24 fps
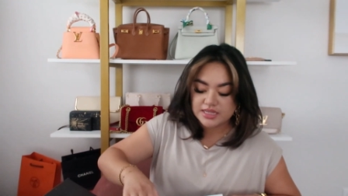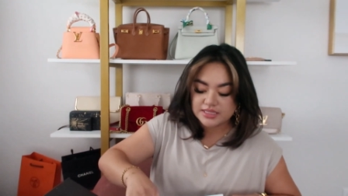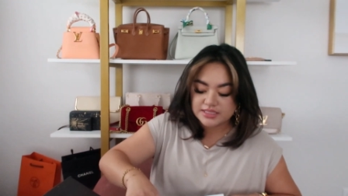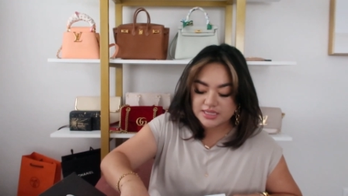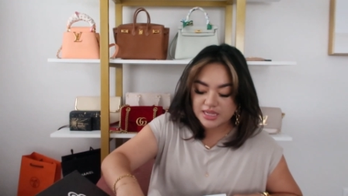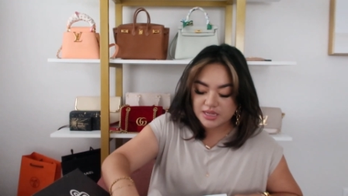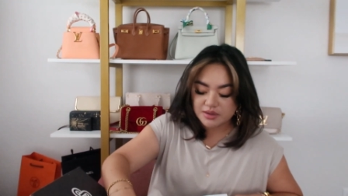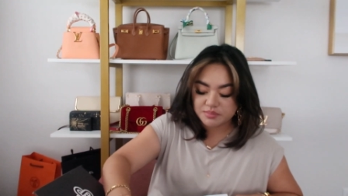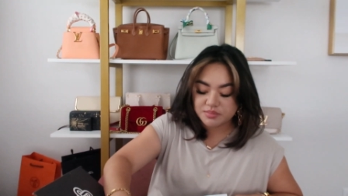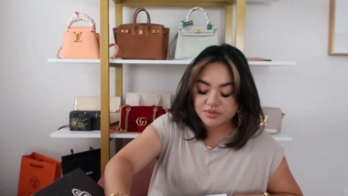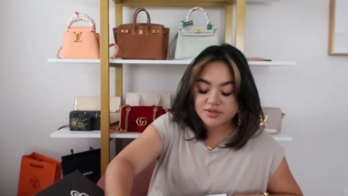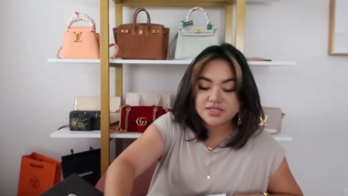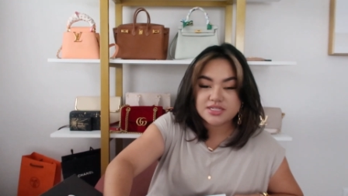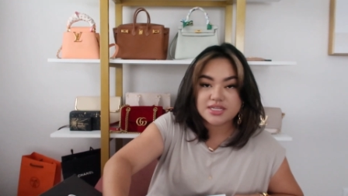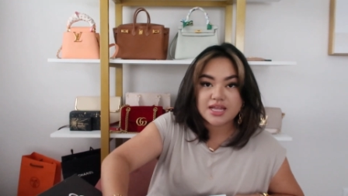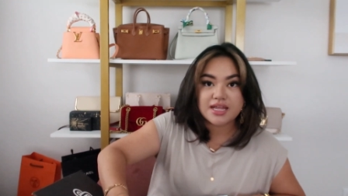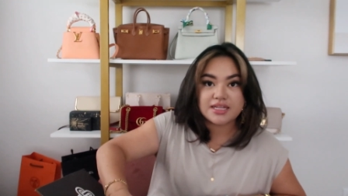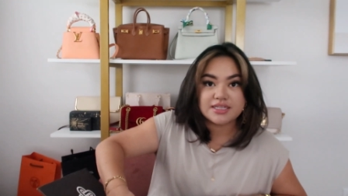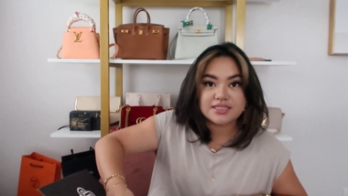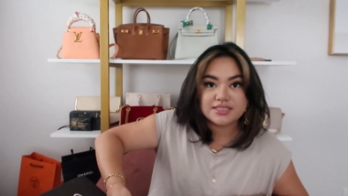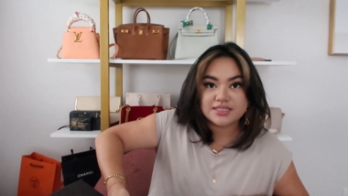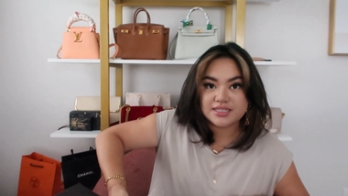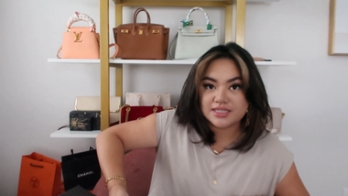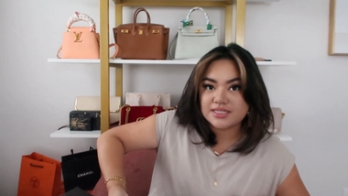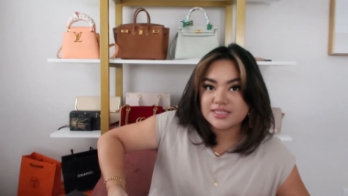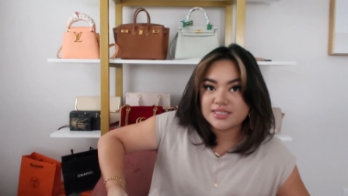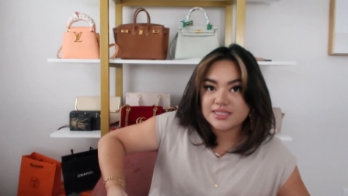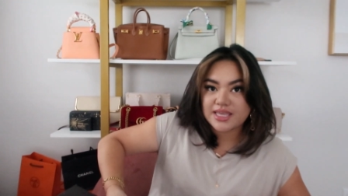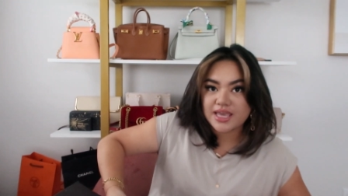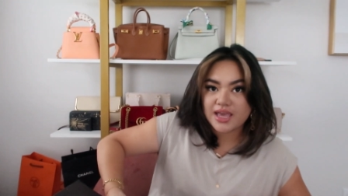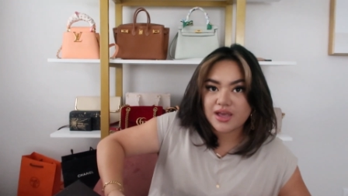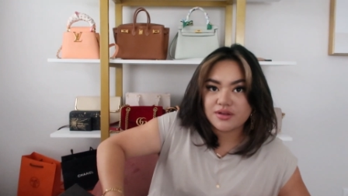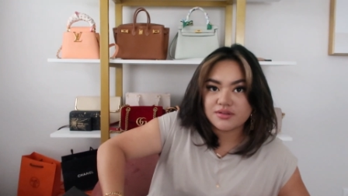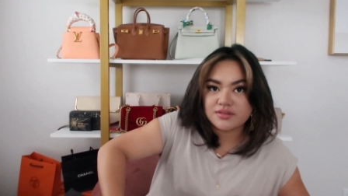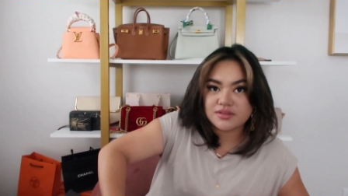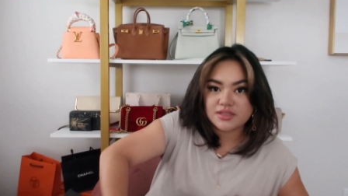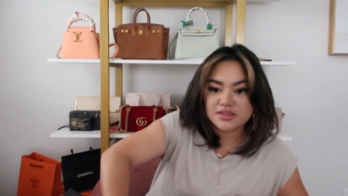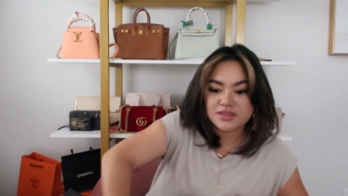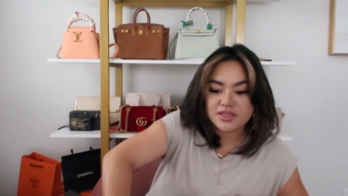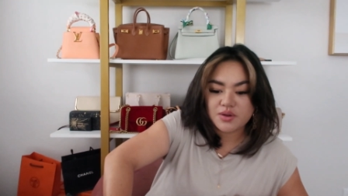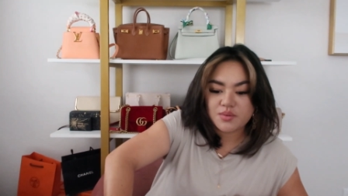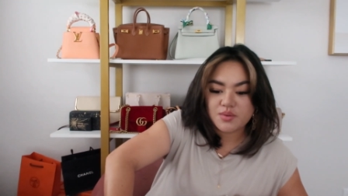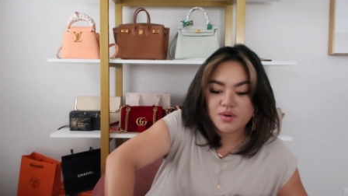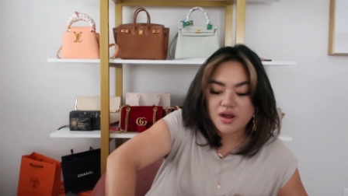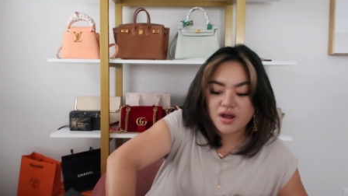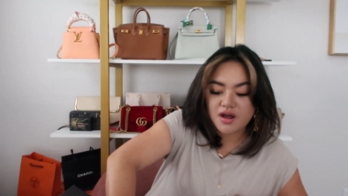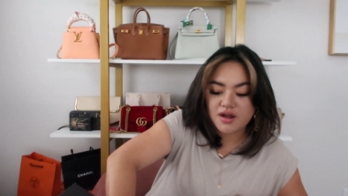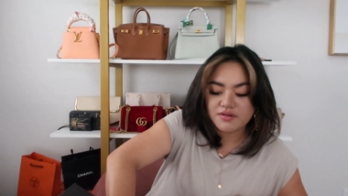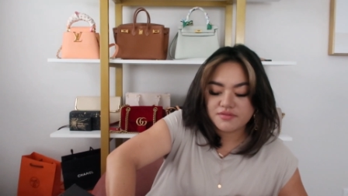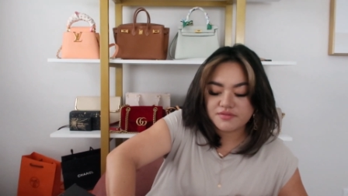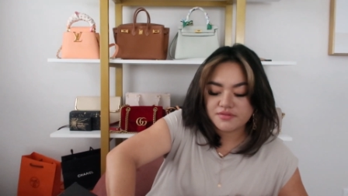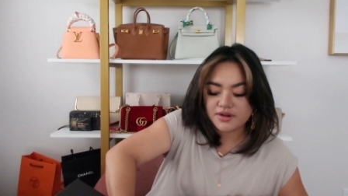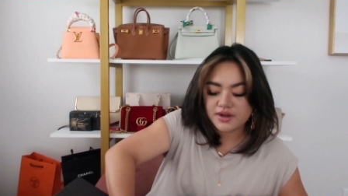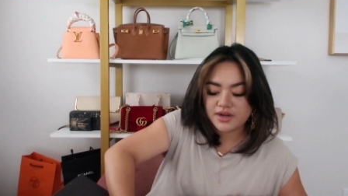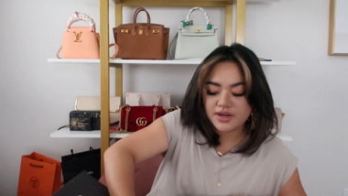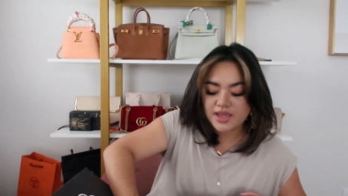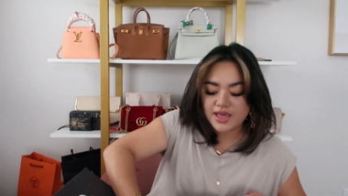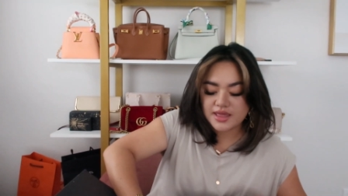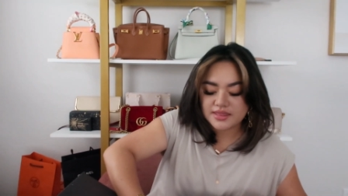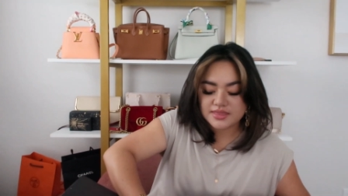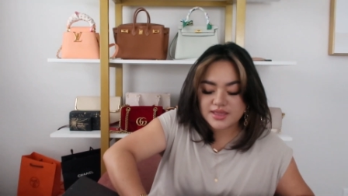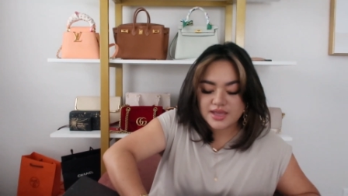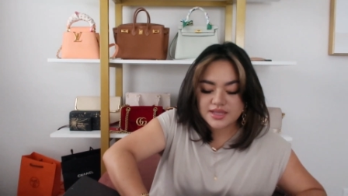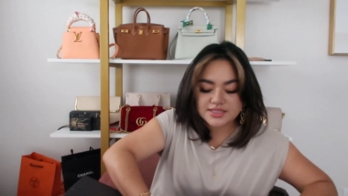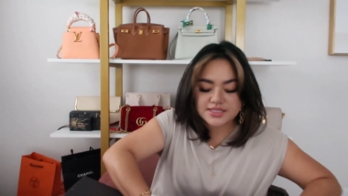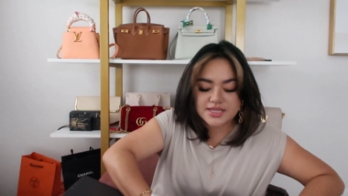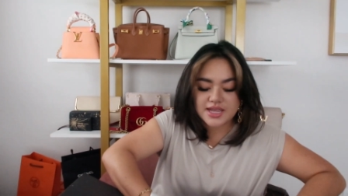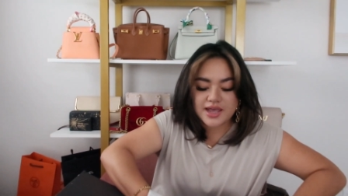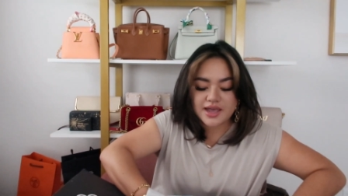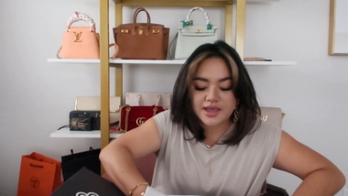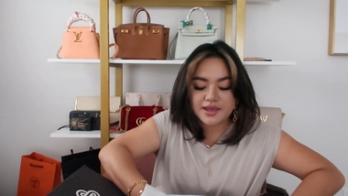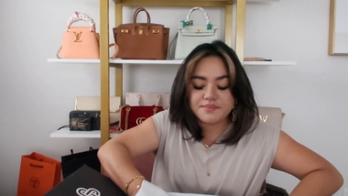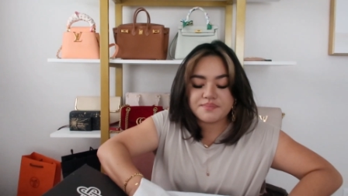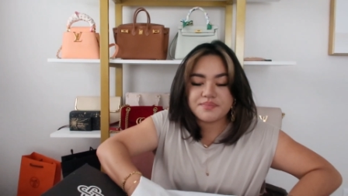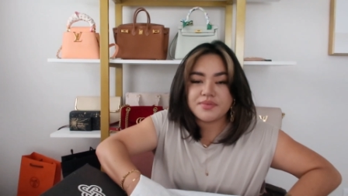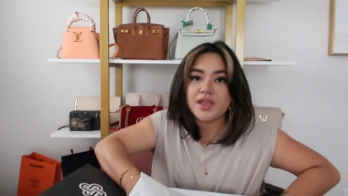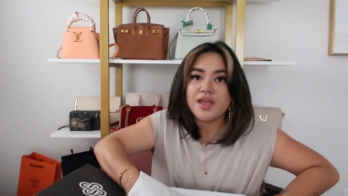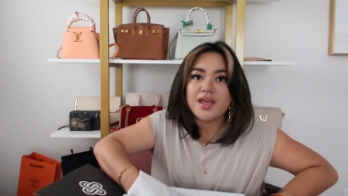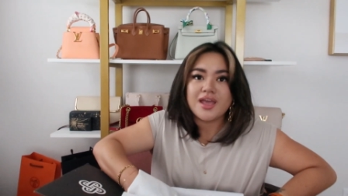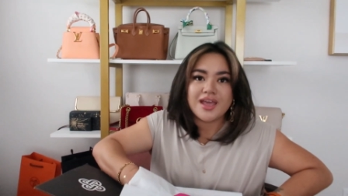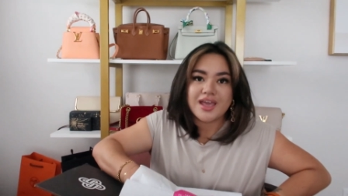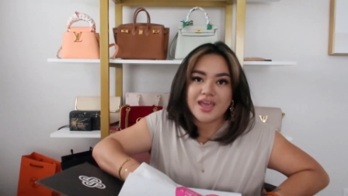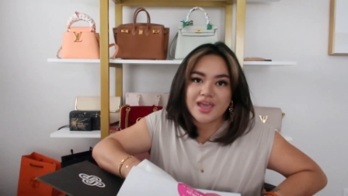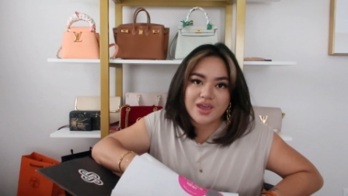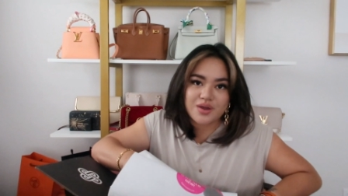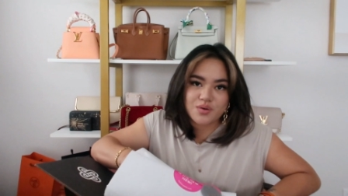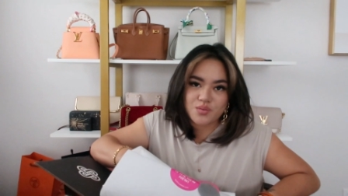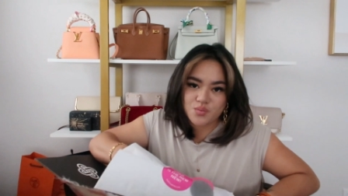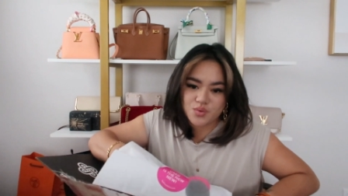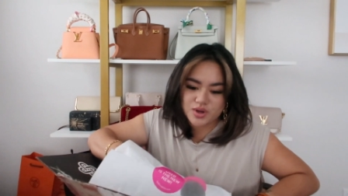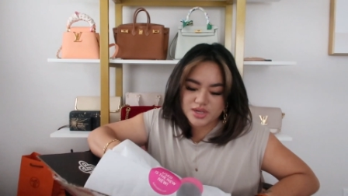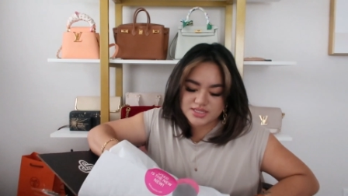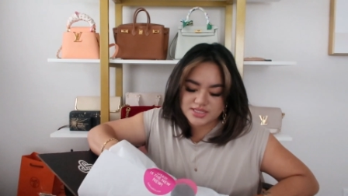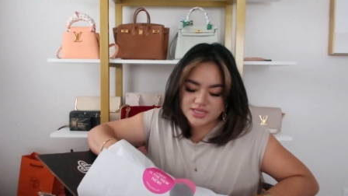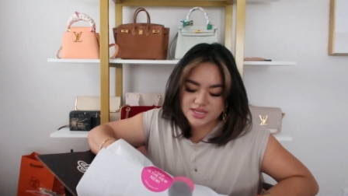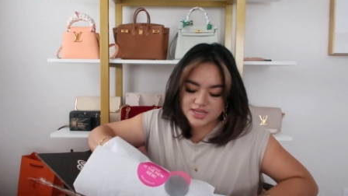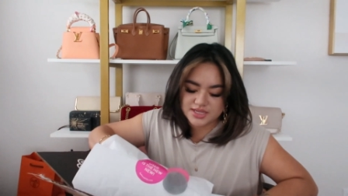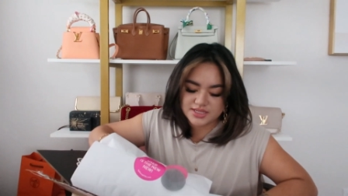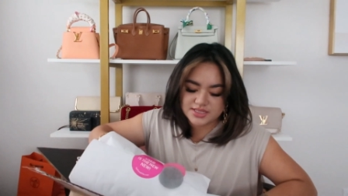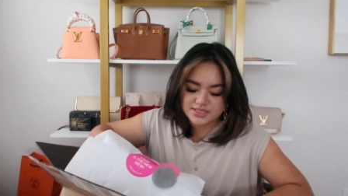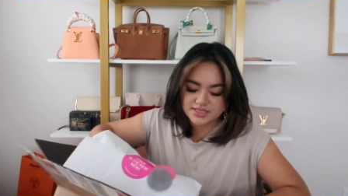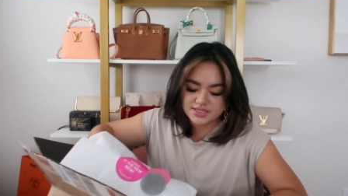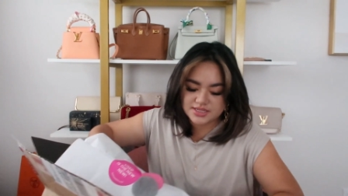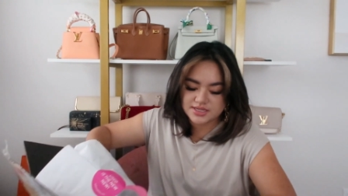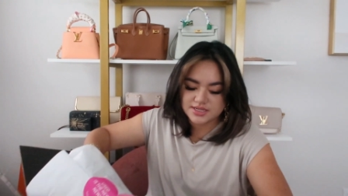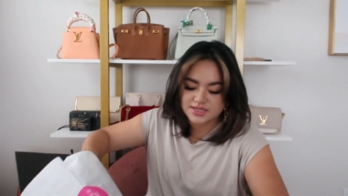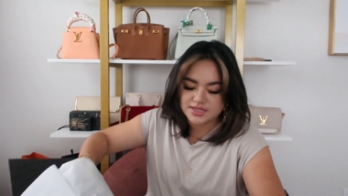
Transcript: 10% discount that they were offering at that time. It wasn't.